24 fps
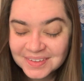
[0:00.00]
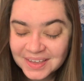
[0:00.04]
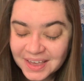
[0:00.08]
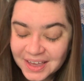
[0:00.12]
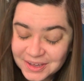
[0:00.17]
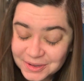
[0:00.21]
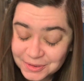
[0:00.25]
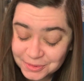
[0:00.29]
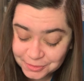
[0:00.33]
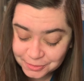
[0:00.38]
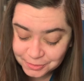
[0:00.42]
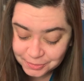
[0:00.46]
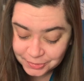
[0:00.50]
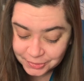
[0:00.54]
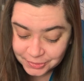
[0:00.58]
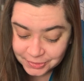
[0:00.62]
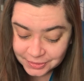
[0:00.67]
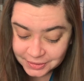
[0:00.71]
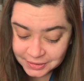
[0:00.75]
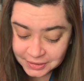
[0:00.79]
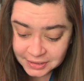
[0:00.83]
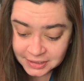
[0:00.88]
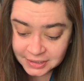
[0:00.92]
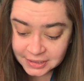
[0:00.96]
I hope
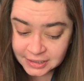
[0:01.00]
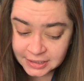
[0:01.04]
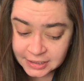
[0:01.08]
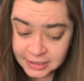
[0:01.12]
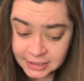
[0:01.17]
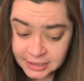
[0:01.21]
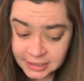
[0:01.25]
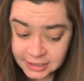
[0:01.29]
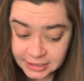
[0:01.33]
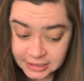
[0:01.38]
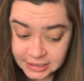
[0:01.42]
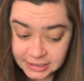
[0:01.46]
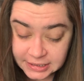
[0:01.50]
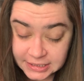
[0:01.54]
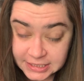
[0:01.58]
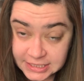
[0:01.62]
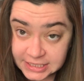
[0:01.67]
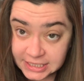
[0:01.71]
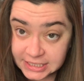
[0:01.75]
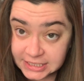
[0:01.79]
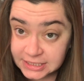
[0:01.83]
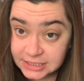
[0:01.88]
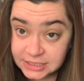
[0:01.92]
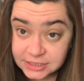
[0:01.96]
that this
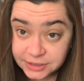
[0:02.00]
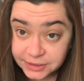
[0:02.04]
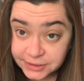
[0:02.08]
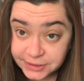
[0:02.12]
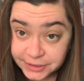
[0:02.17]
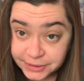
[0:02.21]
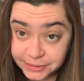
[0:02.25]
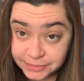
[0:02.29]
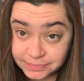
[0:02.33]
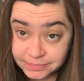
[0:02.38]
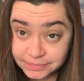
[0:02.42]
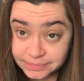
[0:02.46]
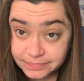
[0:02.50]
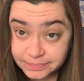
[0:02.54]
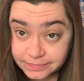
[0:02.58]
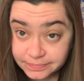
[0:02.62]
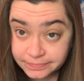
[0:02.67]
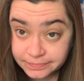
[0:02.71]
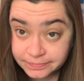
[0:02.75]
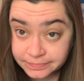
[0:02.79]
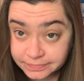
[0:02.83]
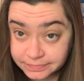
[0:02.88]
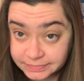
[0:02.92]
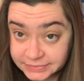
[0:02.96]
test is darker
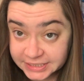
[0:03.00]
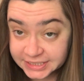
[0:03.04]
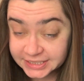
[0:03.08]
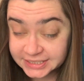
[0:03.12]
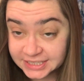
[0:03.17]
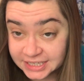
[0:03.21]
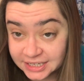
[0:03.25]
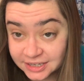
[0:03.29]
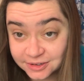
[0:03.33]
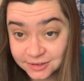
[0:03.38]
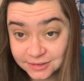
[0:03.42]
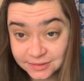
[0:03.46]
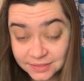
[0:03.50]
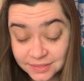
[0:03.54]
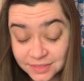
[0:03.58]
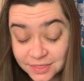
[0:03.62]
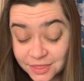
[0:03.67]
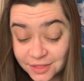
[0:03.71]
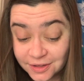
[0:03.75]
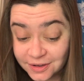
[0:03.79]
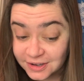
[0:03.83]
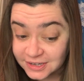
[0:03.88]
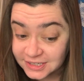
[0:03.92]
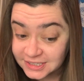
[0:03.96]
because I
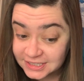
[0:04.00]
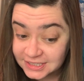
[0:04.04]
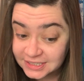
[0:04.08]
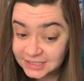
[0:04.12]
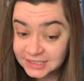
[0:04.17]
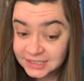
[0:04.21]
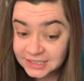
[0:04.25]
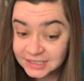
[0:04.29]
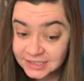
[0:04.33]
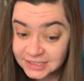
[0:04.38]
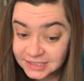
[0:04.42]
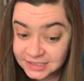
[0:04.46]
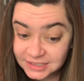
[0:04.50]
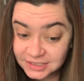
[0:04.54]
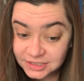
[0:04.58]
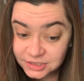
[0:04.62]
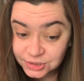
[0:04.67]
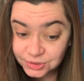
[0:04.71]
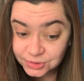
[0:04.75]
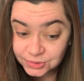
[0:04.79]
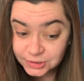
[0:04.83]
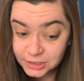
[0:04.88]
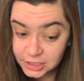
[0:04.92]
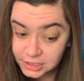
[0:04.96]
thought that the
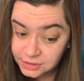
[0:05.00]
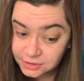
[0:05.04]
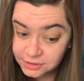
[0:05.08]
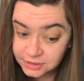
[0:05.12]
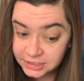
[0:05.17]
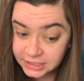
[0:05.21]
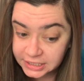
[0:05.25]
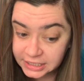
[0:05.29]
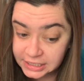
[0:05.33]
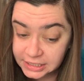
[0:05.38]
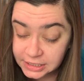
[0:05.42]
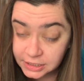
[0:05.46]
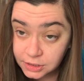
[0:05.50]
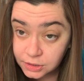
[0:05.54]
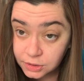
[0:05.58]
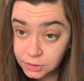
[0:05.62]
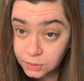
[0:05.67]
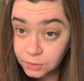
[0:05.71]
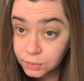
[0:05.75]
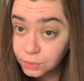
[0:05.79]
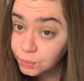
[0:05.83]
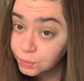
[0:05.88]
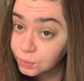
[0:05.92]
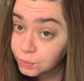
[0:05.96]
two yesterday
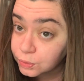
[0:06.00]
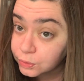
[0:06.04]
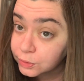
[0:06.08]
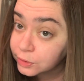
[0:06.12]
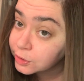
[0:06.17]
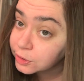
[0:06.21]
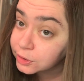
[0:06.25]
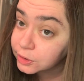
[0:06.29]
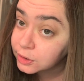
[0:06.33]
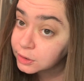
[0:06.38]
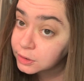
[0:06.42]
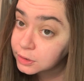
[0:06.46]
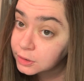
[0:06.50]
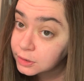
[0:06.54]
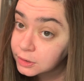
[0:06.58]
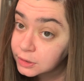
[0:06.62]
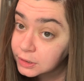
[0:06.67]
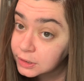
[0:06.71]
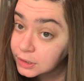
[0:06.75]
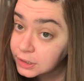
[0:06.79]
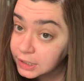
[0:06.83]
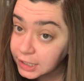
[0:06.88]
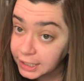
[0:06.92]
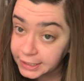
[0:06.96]
were
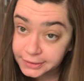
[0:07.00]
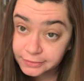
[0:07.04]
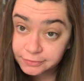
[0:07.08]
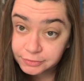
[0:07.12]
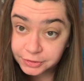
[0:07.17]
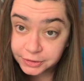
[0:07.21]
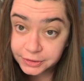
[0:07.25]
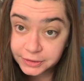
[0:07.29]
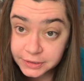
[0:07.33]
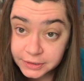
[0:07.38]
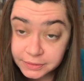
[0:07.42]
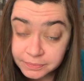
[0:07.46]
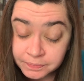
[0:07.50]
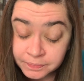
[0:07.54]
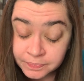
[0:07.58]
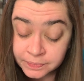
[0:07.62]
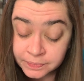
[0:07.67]
kind of dark.